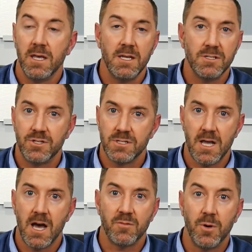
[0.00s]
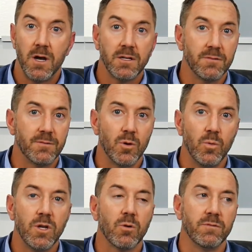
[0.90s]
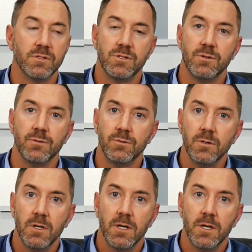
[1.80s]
is just out of pocket for a week or even 2